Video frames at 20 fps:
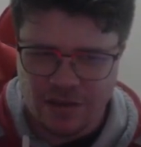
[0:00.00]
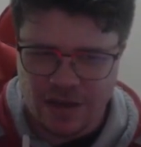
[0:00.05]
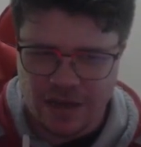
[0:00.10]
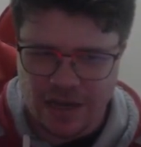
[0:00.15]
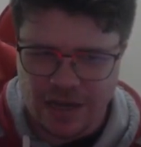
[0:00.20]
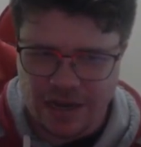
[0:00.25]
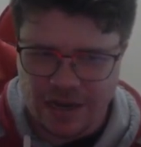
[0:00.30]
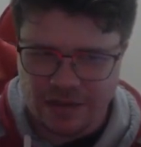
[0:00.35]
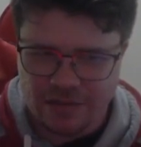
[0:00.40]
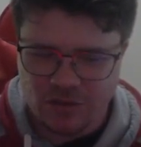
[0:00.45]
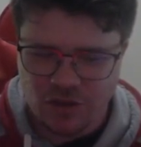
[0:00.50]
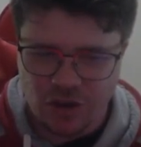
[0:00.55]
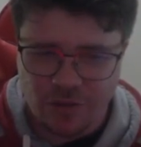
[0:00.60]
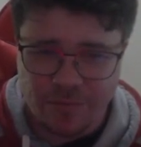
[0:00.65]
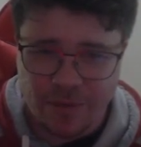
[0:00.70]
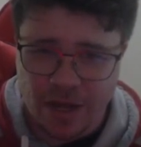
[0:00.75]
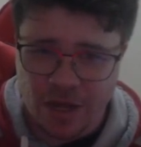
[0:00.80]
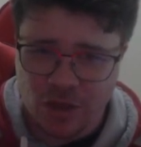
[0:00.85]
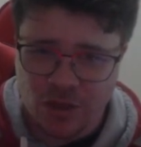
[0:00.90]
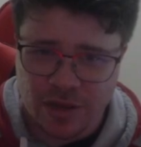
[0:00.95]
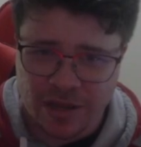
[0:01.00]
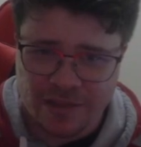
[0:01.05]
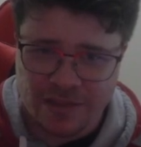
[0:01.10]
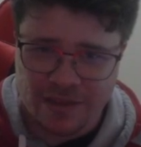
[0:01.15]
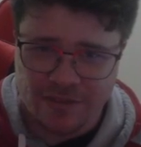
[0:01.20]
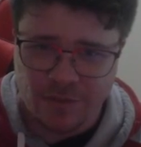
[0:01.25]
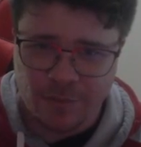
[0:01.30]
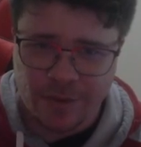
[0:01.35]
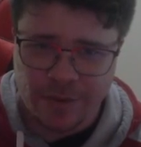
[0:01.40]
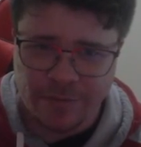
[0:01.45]
Todd Marshall has
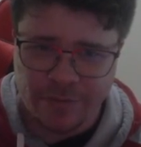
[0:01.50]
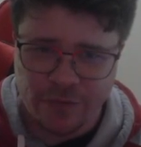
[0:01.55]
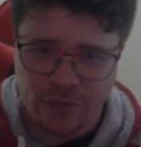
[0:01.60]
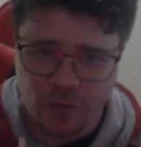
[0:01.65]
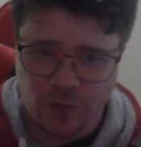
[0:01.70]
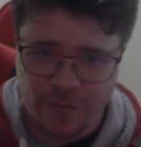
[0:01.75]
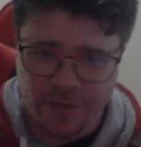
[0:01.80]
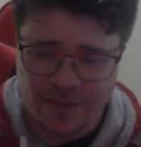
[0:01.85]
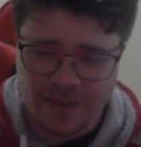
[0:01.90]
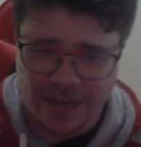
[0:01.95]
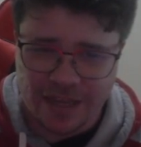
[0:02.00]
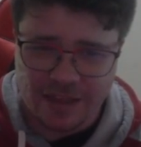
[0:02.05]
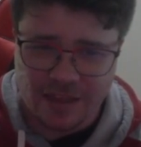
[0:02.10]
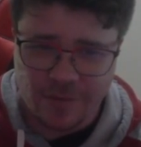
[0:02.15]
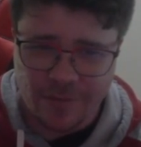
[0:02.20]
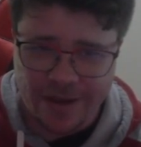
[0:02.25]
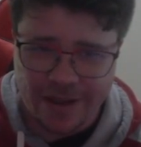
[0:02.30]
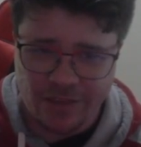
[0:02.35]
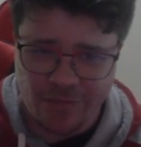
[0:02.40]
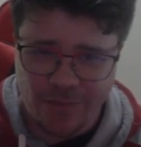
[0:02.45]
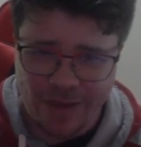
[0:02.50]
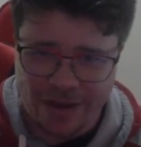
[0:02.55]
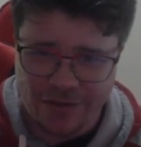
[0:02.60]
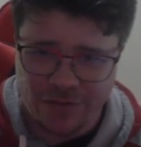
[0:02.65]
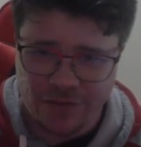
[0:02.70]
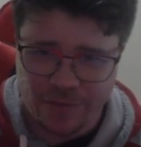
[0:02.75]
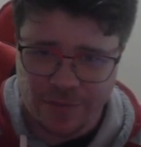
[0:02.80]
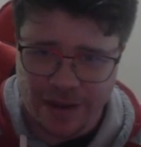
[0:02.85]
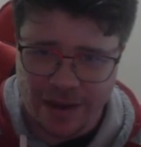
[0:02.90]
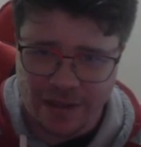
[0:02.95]
to have a big performance. He needs to bounce back
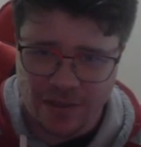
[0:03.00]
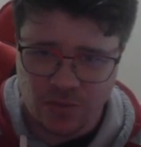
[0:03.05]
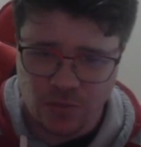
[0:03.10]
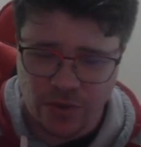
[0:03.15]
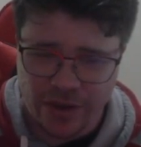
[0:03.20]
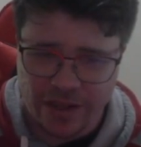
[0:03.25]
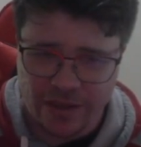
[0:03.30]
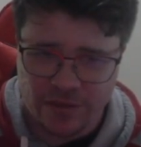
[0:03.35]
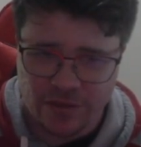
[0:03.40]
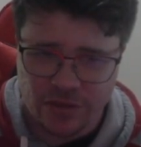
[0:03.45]
from last week.